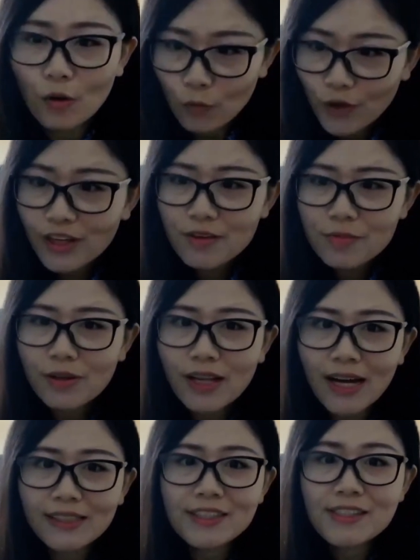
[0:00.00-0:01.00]
We
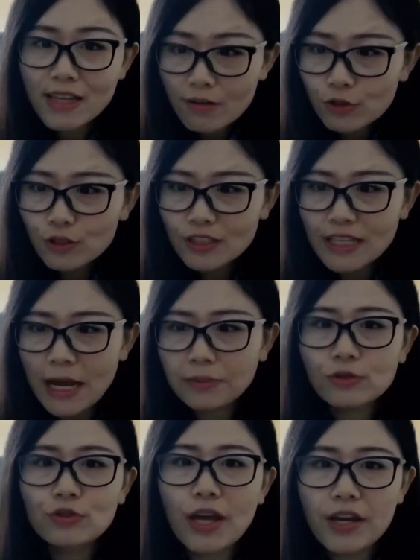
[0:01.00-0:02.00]
applied several
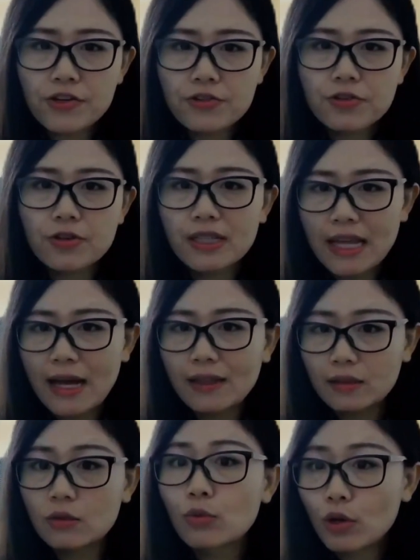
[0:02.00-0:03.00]
steps to ensure
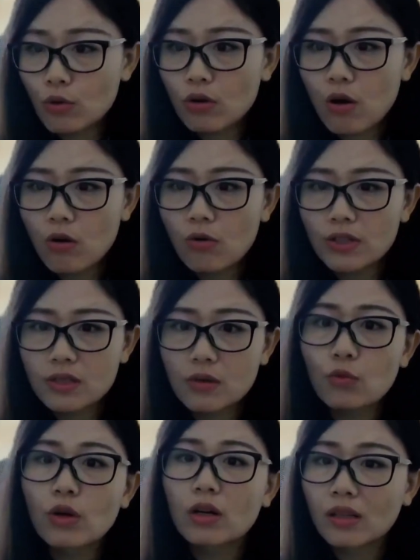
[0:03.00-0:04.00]
that the real-world cohorts
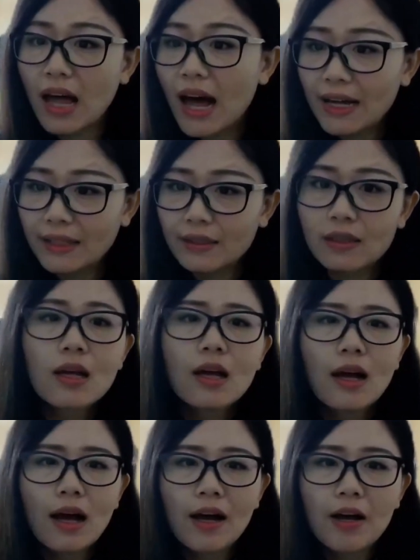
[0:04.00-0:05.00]
were aligned.
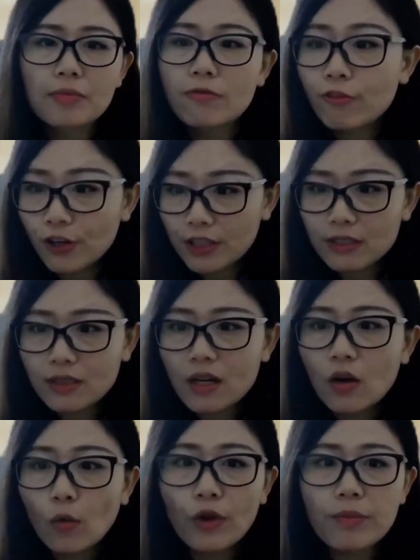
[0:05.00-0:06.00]
First,
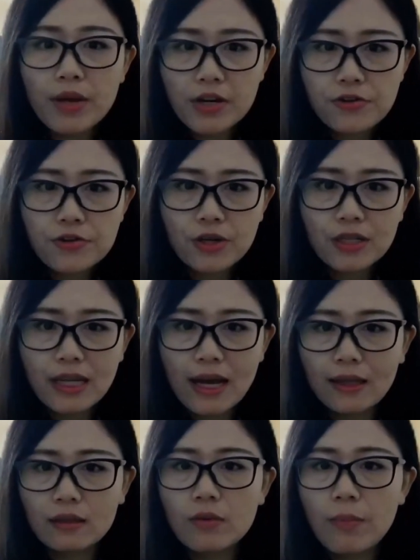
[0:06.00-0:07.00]
we made sure
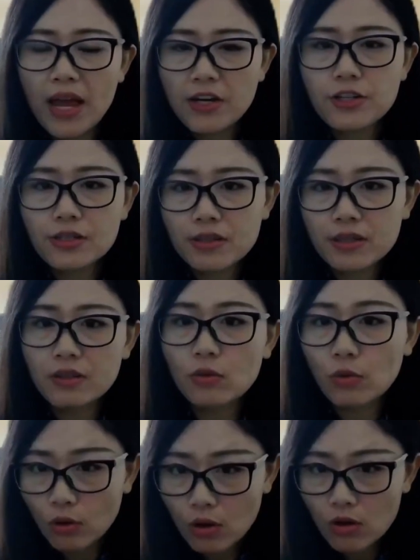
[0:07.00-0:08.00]
that the patients in the
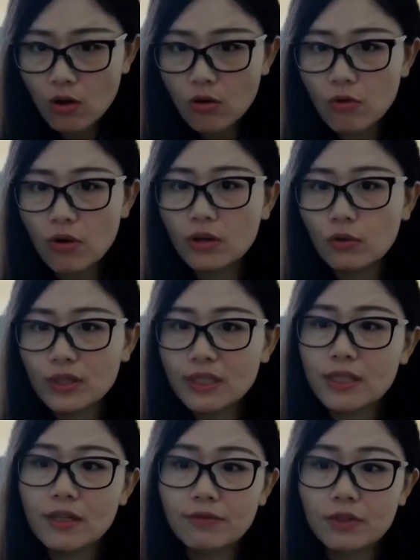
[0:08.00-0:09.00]
real-world cohort
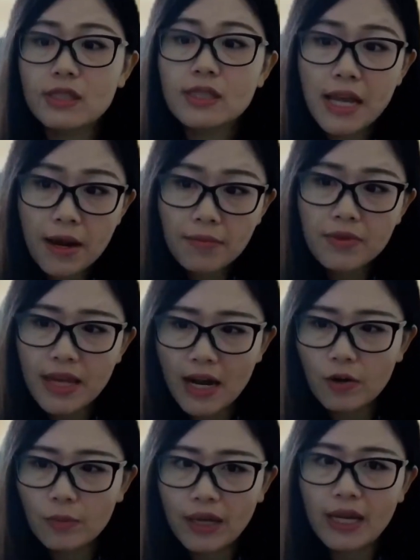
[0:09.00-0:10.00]
received the same
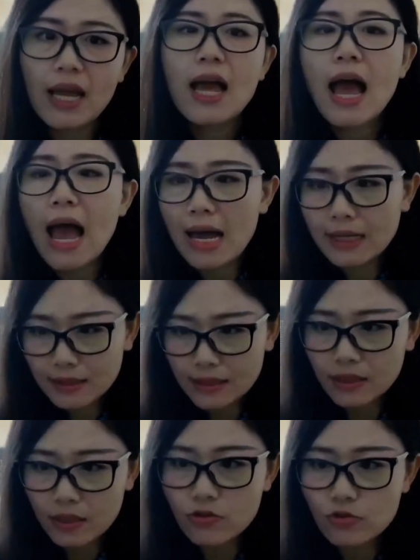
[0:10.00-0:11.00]
therapy as
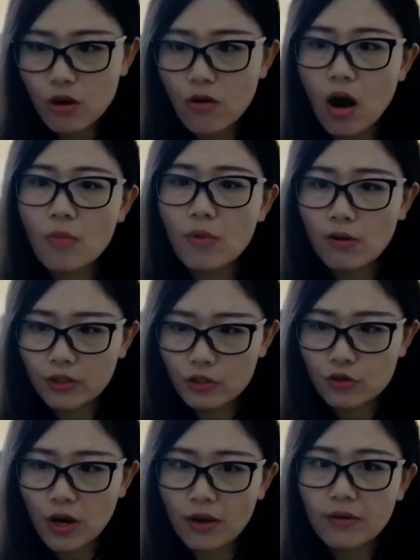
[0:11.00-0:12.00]
in the control arm of the
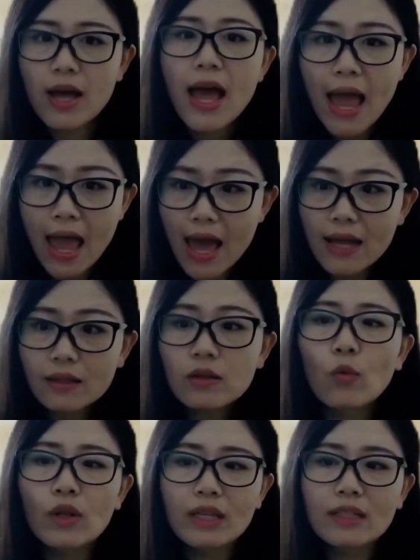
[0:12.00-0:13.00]
trial and
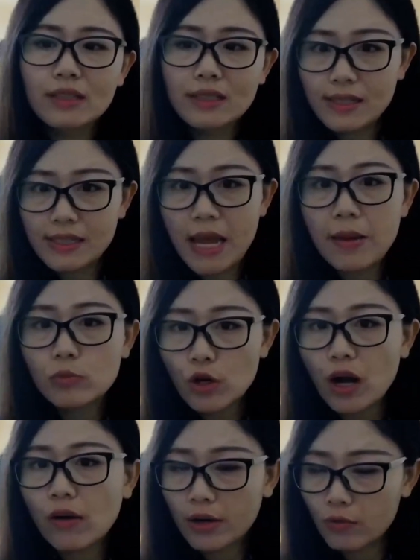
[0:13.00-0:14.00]
within the same
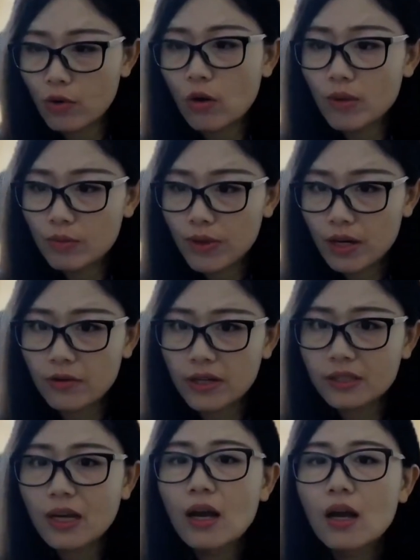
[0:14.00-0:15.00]
trial enrollment
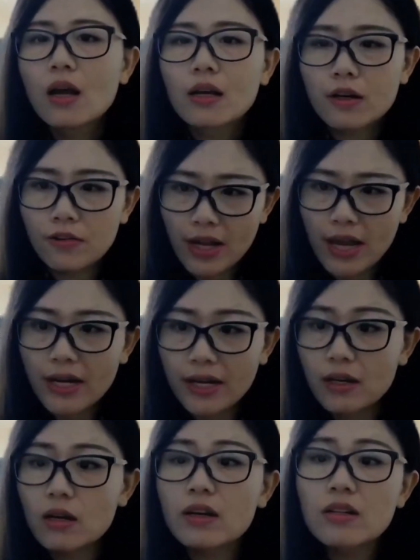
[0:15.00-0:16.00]
period,
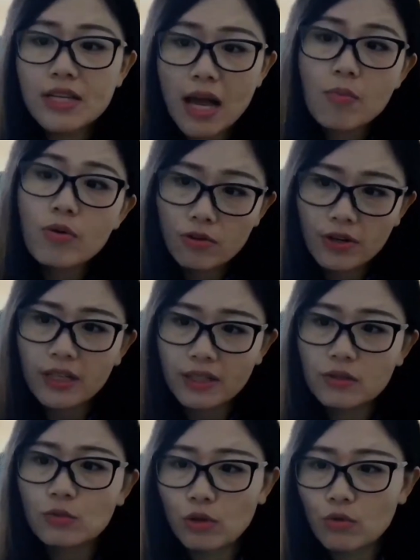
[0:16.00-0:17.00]
creating a
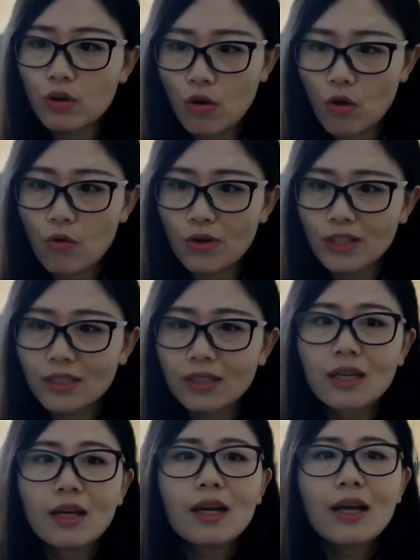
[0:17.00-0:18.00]
contemporaneous real-world cohort.
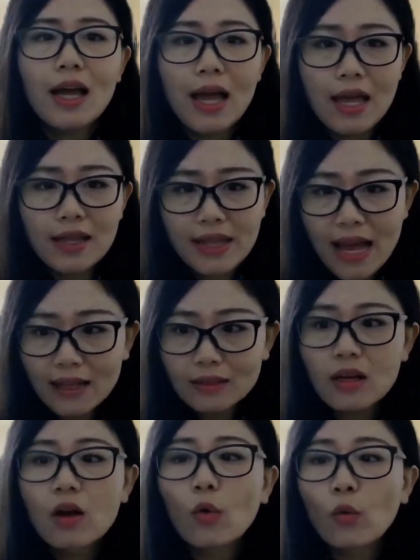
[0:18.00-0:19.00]
And
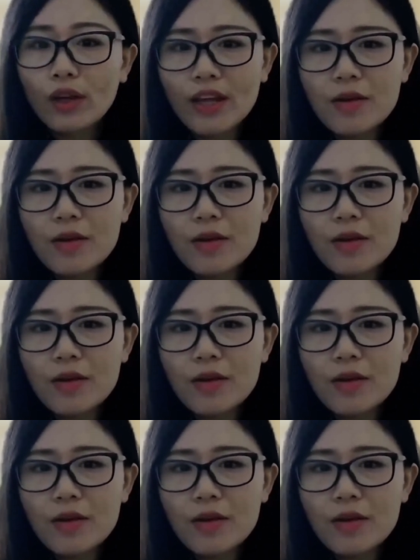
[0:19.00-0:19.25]
next, we